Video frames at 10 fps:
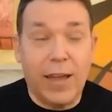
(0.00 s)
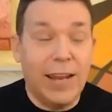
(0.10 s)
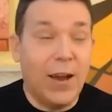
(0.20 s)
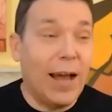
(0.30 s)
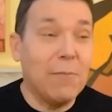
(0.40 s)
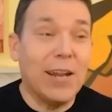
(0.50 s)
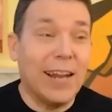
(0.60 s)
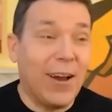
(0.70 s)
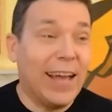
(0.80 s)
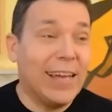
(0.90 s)
Okay, now I'm
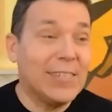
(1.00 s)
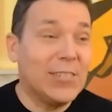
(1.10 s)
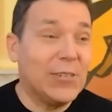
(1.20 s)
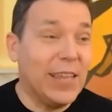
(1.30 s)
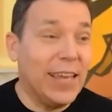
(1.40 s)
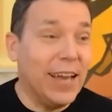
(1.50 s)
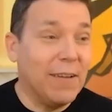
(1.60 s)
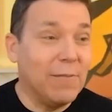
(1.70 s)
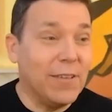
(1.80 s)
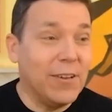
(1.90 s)
gonna. Now I get to do the.
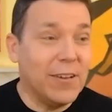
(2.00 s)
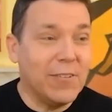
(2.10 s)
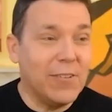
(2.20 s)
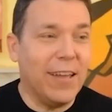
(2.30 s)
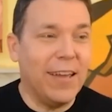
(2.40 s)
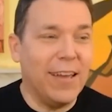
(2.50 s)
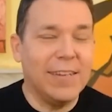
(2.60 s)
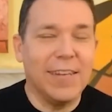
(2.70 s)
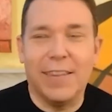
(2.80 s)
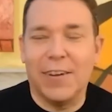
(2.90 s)
Um, you, you
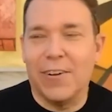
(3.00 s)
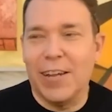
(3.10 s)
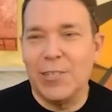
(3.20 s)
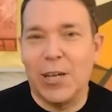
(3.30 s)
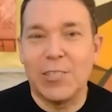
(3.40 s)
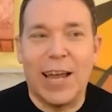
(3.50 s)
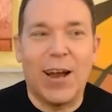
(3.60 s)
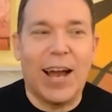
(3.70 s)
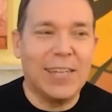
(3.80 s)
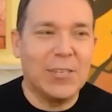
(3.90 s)
hang tight there, AJ, because
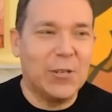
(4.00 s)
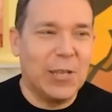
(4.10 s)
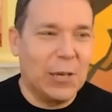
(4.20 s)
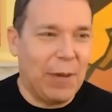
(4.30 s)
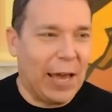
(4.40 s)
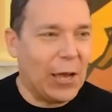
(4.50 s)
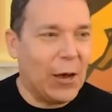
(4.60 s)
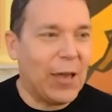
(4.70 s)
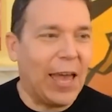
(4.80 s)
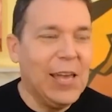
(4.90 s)
now I get to do the
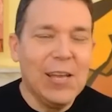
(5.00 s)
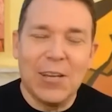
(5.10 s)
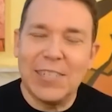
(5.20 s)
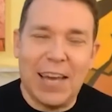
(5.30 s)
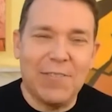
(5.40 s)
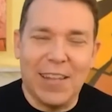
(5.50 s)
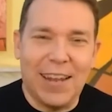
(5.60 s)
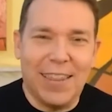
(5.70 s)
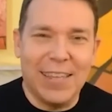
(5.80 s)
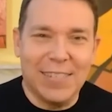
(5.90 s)
unpacking. Okay, because I have a
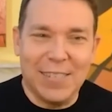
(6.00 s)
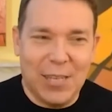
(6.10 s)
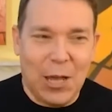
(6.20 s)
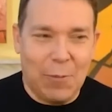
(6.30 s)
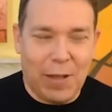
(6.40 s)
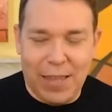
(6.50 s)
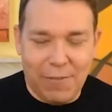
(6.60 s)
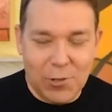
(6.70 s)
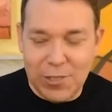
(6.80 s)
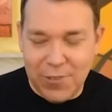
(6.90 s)
lot of things to say about
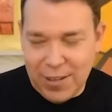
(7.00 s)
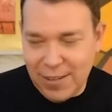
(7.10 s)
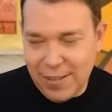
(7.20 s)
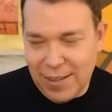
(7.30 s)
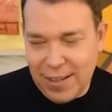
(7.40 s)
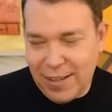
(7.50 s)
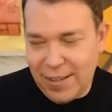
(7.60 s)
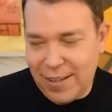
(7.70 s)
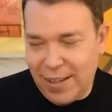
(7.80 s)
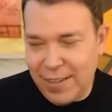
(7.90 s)
that. First of all, yeah,
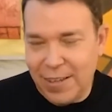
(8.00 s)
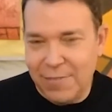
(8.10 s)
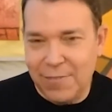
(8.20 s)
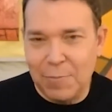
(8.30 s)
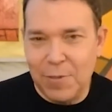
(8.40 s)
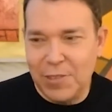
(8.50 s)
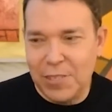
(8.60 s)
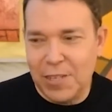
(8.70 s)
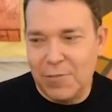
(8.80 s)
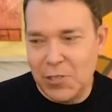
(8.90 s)
I love. I'm
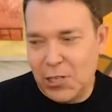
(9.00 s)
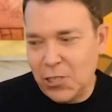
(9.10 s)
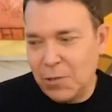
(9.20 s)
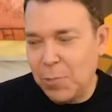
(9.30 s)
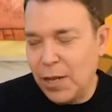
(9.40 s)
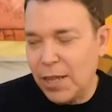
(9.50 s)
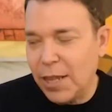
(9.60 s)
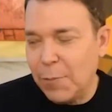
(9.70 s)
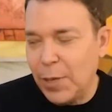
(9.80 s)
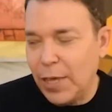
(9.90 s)
loving this conversation. But
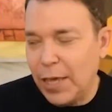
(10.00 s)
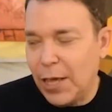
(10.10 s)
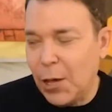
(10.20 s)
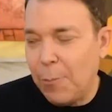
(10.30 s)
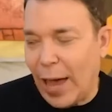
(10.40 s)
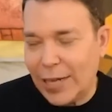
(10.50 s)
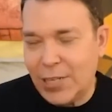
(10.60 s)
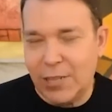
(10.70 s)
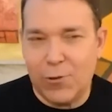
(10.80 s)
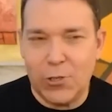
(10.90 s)
let me go
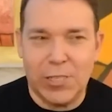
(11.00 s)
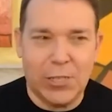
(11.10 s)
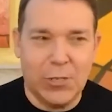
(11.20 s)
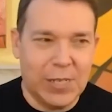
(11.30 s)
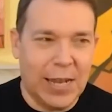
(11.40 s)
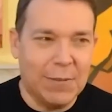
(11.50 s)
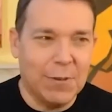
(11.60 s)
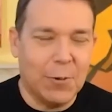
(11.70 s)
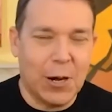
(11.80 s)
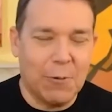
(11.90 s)
back to the first thing you said,
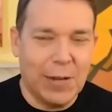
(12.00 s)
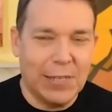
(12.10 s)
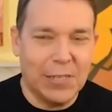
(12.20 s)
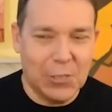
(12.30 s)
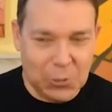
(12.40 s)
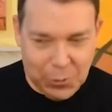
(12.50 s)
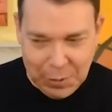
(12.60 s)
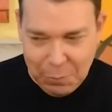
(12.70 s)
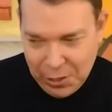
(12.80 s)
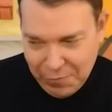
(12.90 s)
and we'll work our way to the
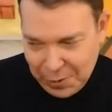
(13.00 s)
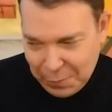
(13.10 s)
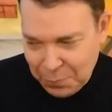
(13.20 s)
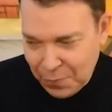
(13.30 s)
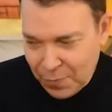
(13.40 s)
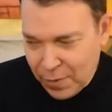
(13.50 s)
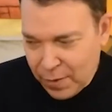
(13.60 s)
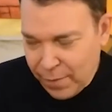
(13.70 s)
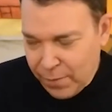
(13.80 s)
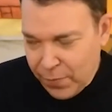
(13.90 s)
story part
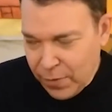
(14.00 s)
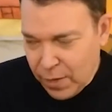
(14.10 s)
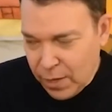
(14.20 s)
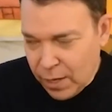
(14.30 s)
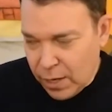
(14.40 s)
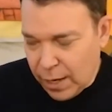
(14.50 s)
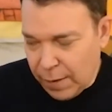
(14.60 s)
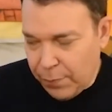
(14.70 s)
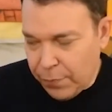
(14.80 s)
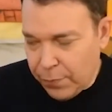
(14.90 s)

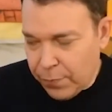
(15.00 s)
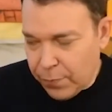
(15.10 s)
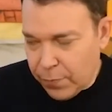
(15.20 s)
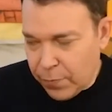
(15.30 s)
of it. Um,